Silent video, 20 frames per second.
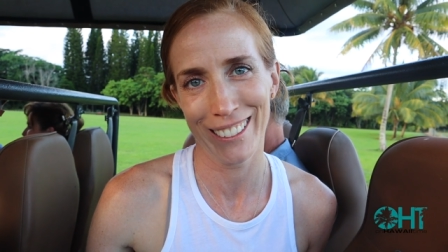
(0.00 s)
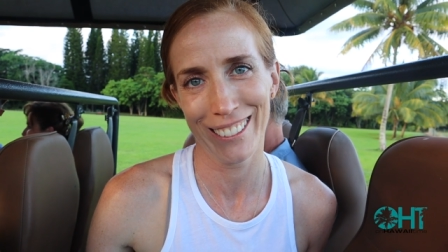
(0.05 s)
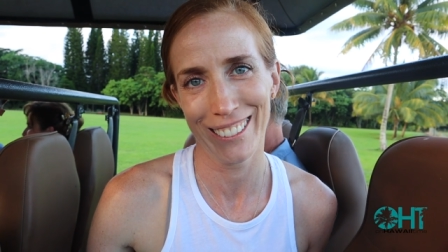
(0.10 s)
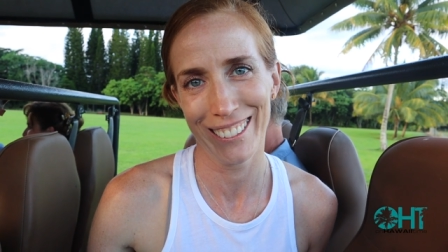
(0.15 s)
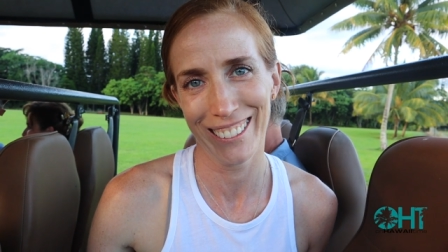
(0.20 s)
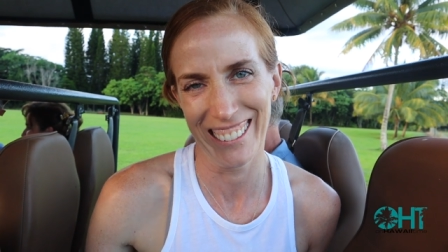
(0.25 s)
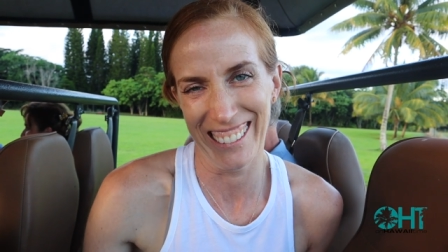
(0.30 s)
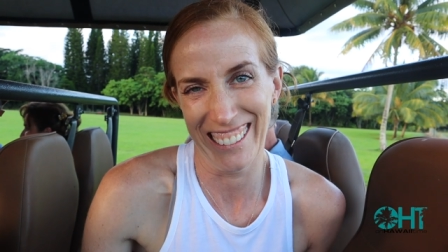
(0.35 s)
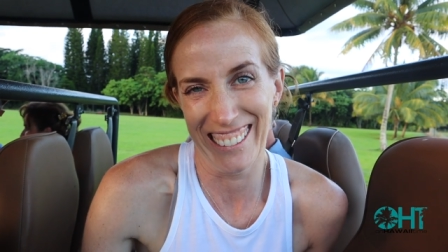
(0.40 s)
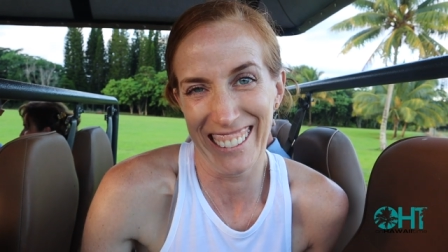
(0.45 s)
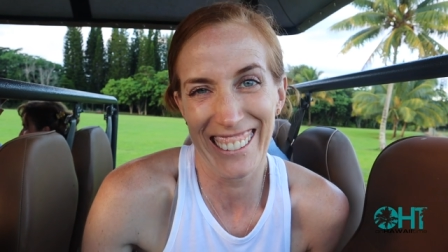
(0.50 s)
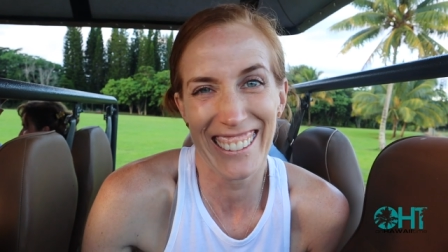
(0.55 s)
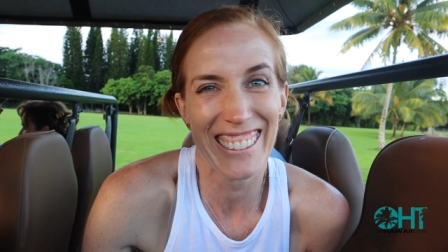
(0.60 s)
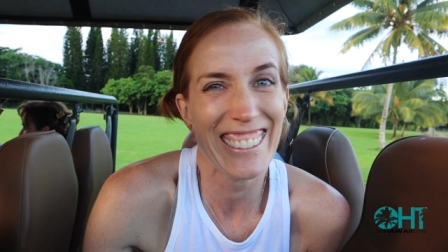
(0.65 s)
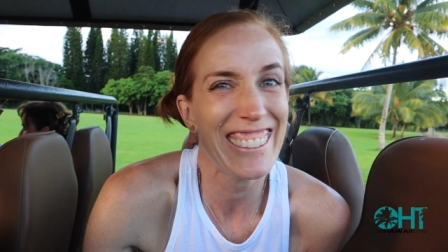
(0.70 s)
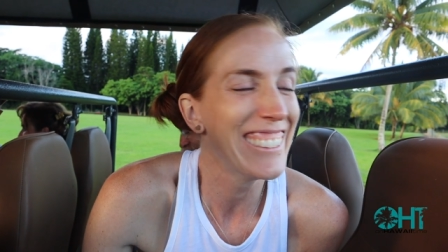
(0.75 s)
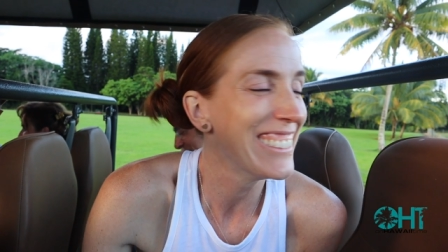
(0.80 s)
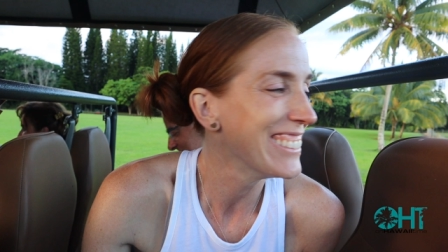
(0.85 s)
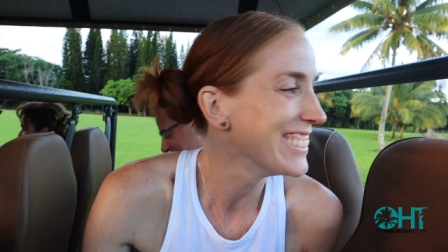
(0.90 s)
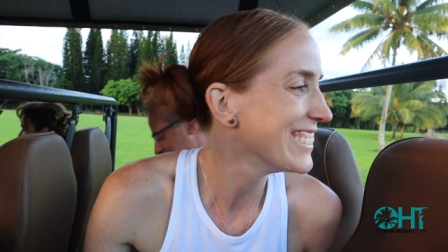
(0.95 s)
Do they
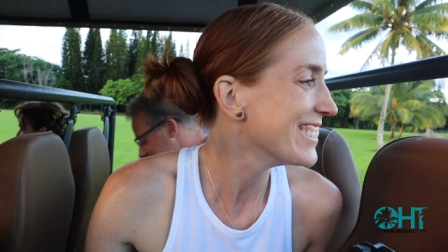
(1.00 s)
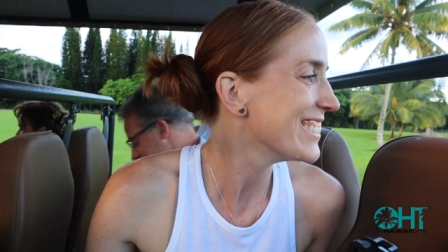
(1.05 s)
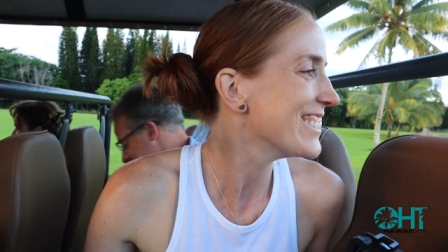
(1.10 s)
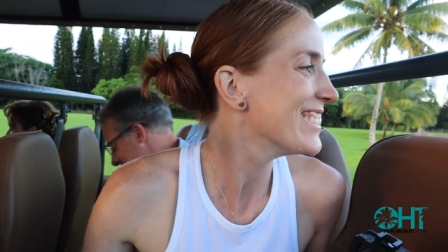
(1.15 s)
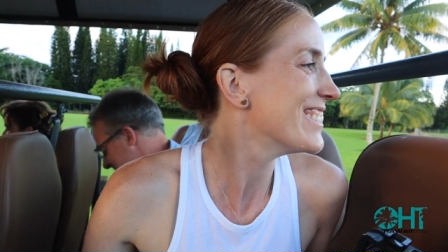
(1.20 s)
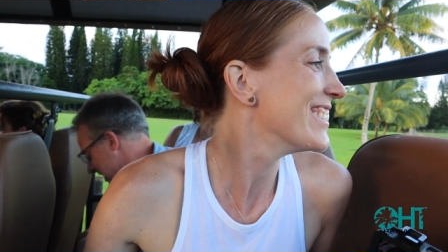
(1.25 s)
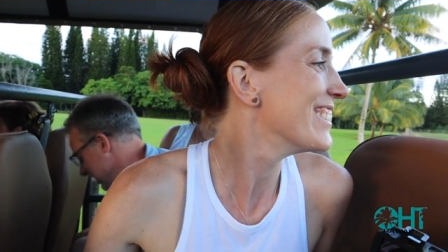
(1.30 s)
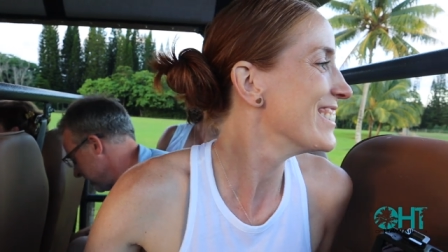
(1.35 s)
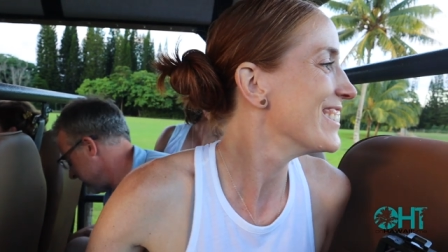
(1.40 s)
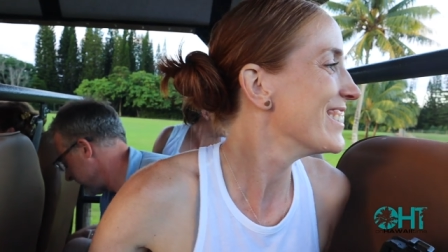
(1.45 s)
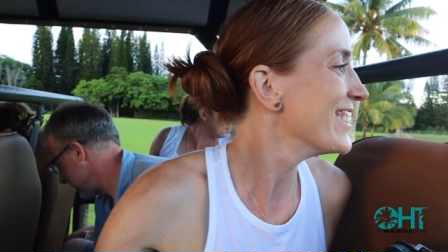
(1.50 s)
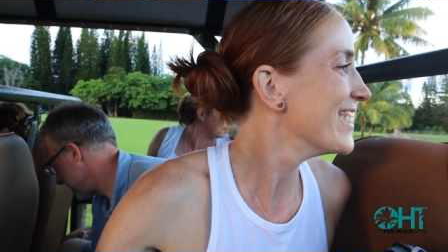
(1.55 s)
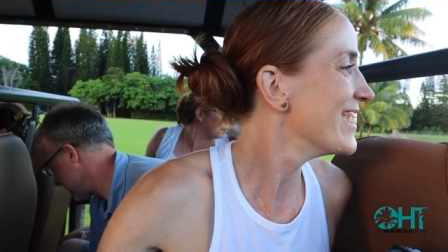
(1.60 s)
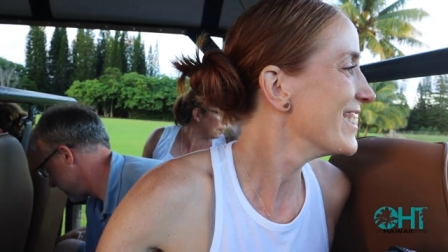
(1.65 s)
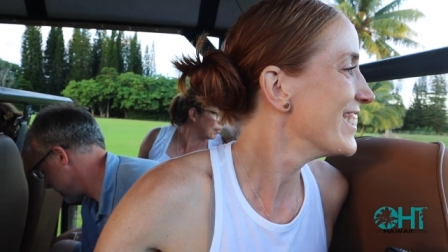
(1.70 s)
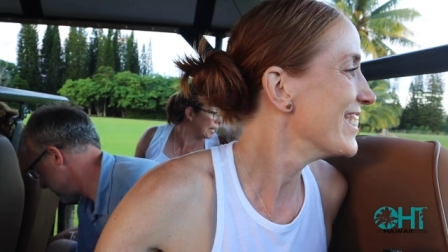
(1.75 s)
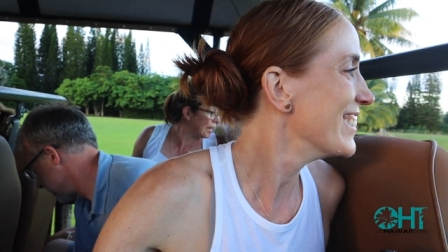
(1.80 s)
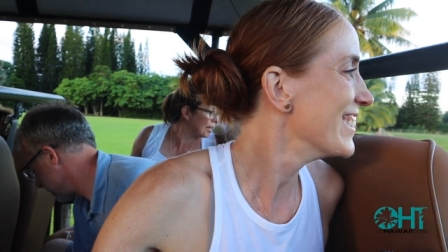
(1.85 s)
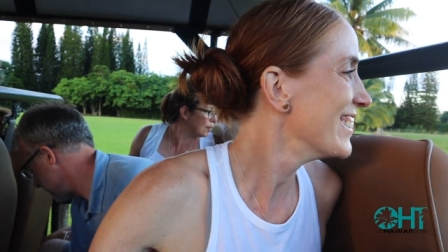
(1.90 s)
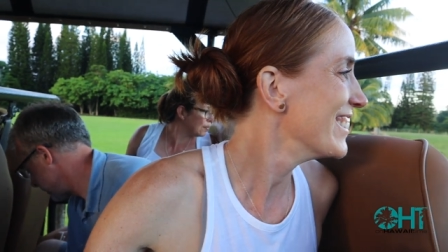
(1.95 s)
help when they
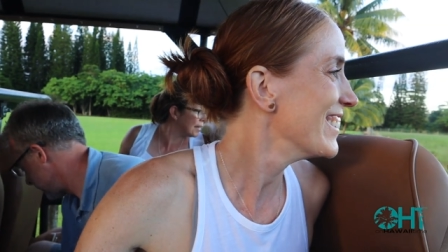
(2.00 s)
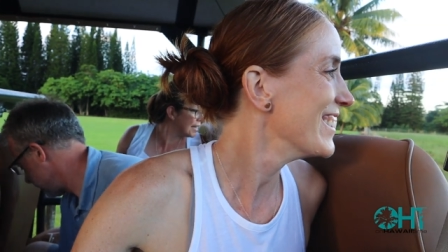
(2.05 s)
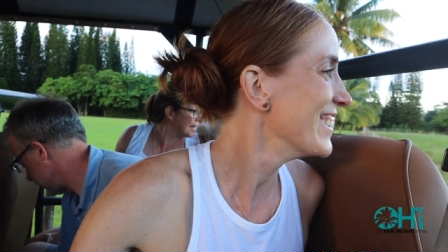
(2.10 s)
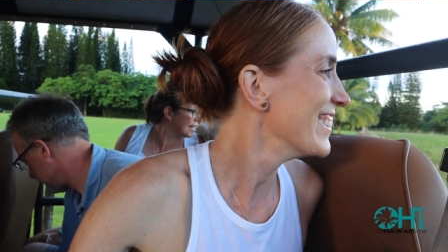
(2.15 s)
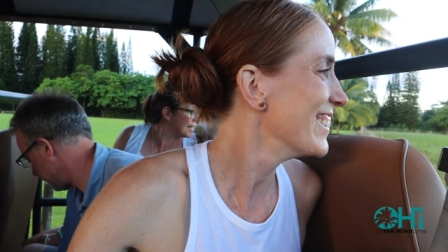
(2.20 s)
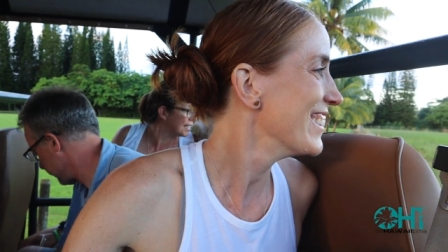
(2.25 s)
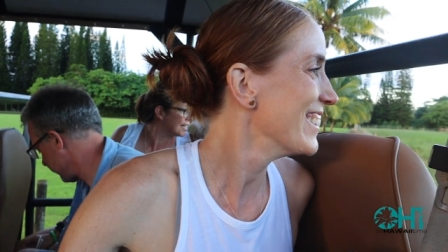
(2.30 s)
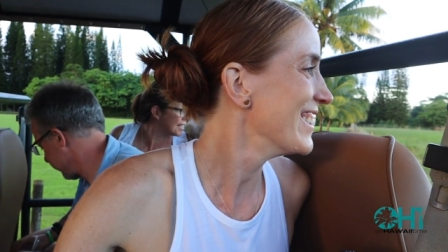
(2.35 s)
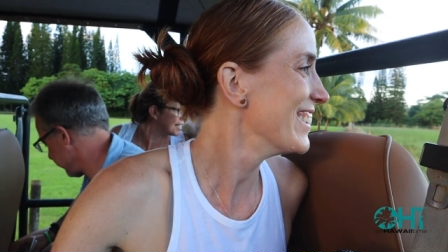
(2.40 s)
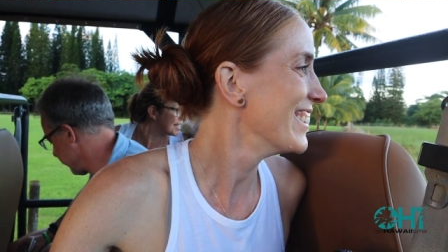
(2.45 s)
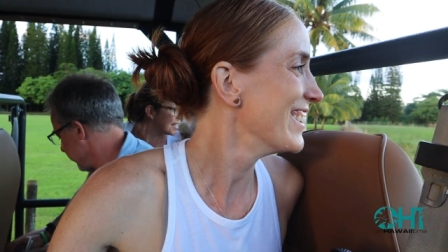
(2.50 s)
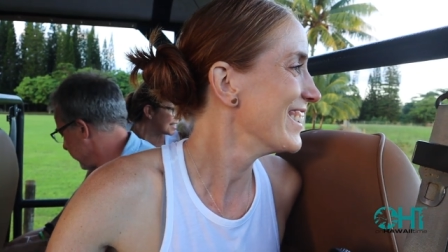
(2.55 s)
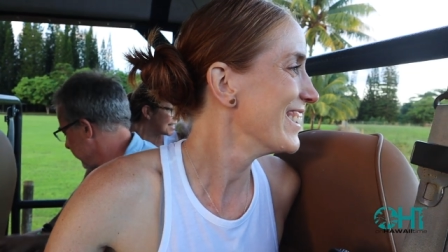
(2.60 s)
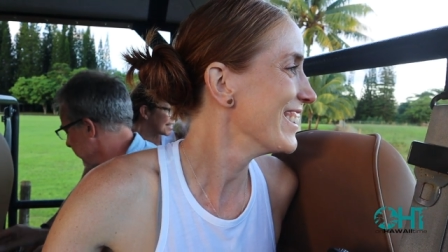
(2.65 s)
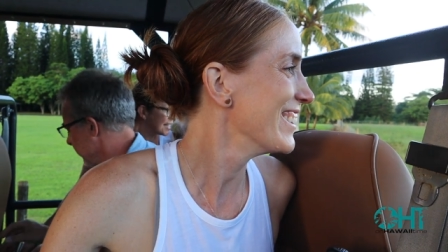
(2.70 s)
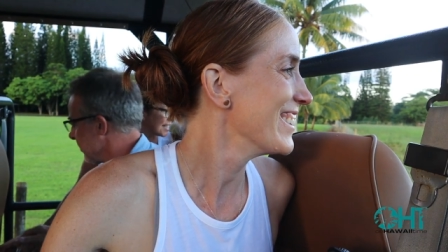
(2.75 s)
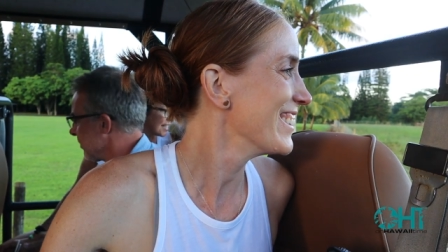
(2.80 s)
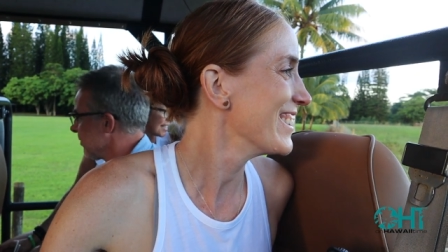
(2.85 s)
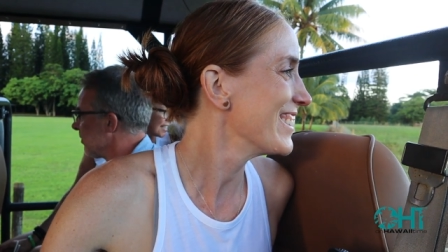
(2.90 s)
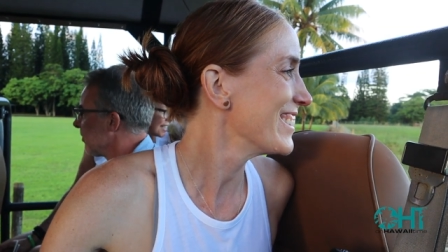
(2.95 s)
help you the
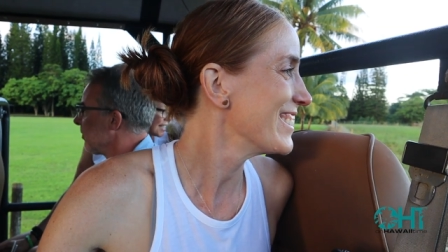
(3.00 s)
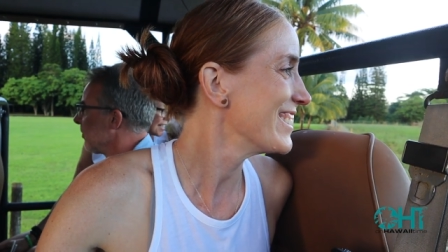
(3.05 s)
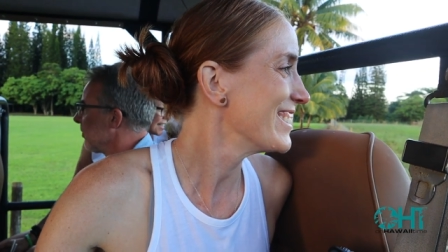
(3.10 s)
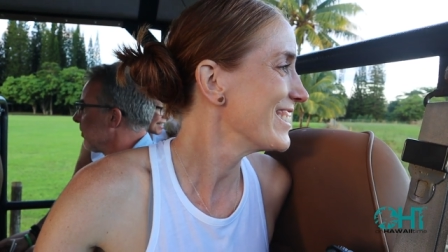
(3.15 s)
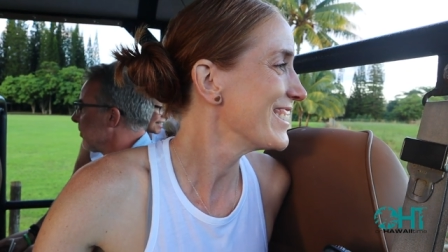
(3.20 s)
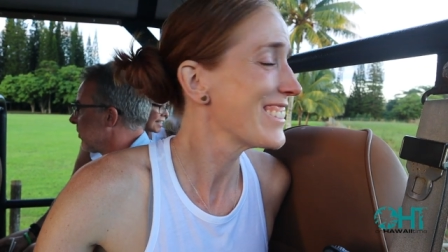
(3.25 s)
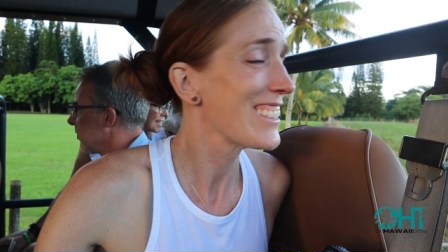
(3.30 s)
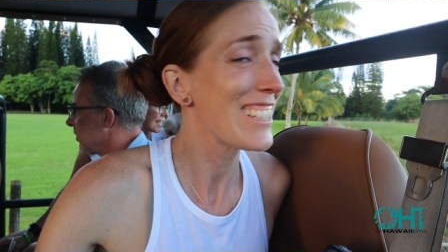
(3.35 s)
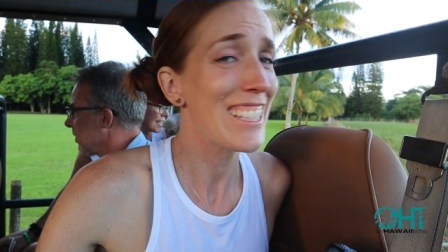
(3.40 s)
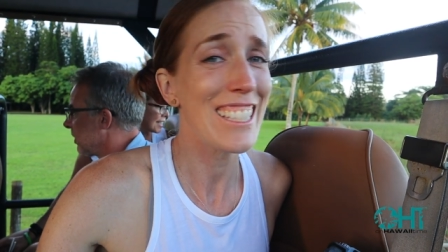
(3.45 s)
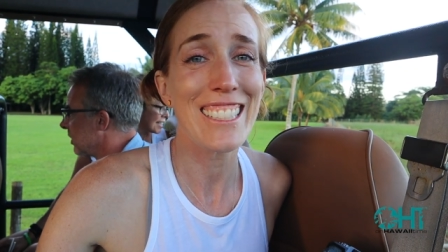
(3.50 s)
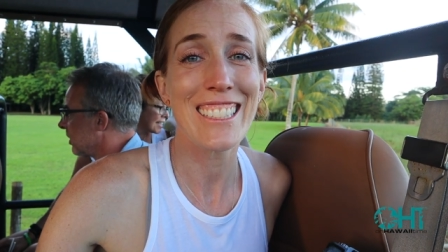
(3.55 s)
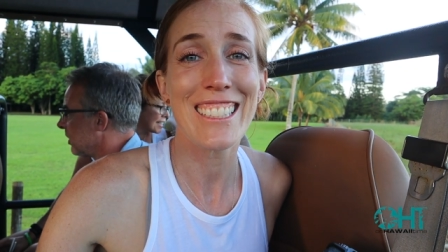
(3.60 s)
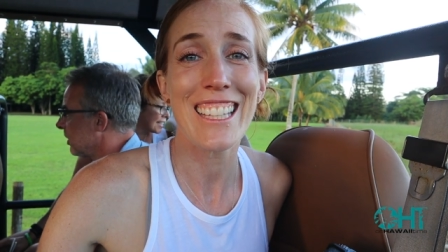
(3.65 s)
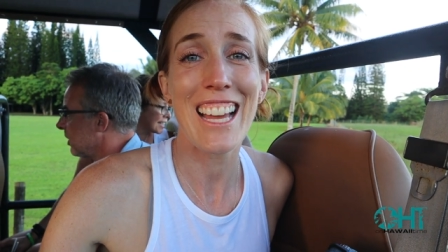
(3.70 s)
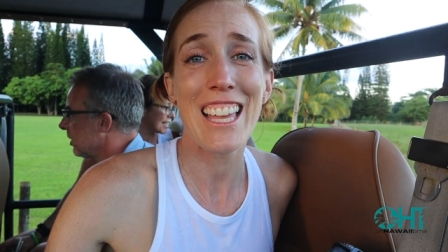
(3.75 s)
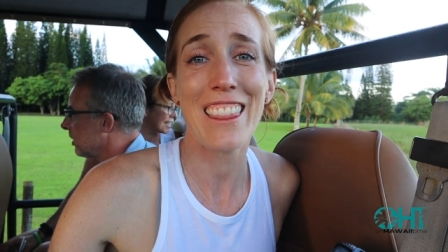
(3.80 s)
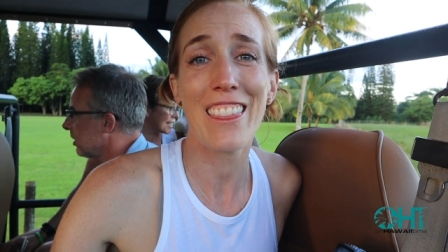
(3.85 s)
placentas too, or is it the mom?